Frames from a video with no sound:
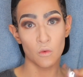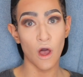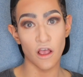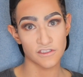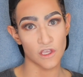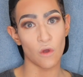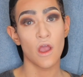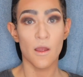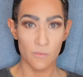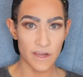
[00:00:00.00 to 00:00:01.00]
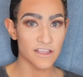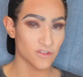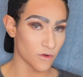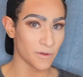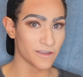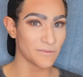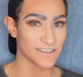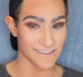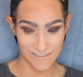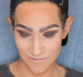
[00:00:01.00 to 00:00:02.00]
will also break into a million
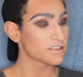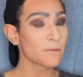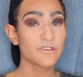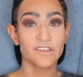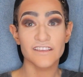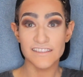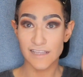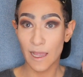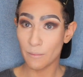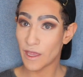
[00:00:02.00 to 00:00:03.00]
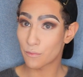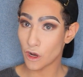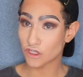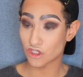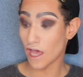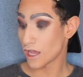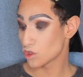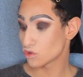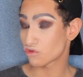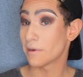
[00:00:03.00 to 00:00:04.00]
pieces. So I'm using the same big brush that I
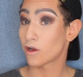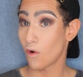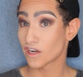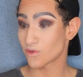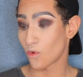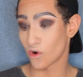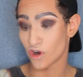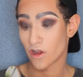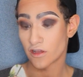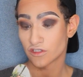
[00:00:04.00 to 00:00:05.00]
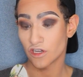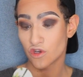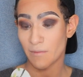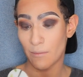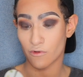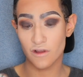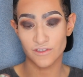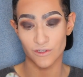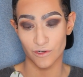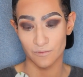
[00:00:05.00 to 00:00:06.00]
use for my contour to do my
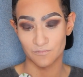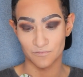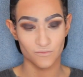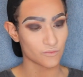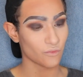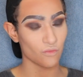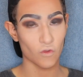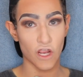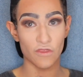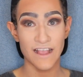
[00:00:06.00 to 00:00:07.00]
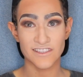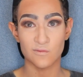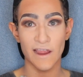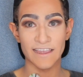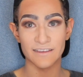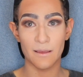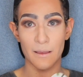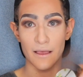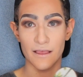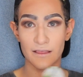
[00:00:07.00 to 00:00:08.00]
bronzer. That's right.
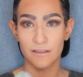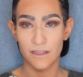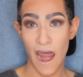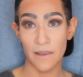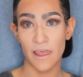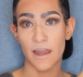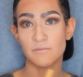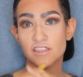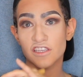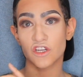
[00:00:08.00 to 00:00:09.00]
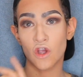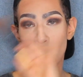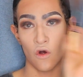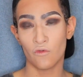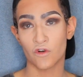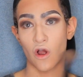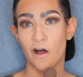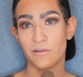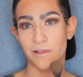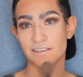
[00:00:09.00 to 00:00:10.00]
And then I'm just gonna go over
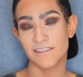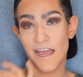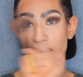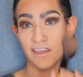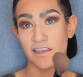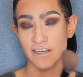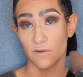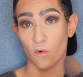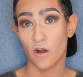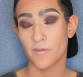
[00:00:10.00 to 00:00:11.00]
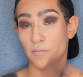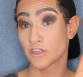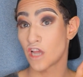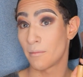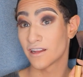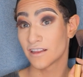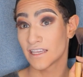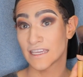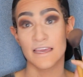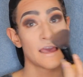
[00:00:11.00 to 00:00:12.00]
all the places that I think need warmth,
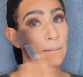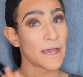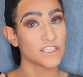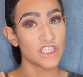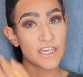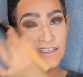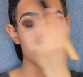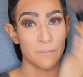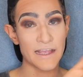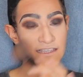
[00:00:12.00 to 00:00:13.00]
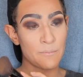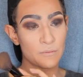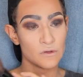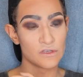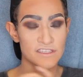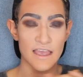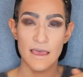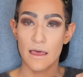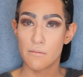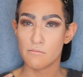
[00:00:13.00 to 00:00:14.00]
predominantly my cheeks, my temples,
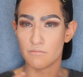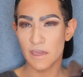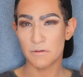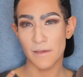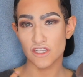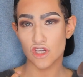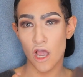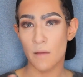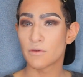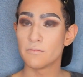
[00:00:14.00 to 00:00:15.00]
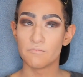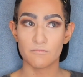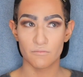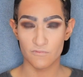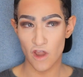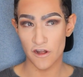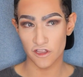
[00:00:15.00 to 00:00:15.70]
maybe my jaw, but not a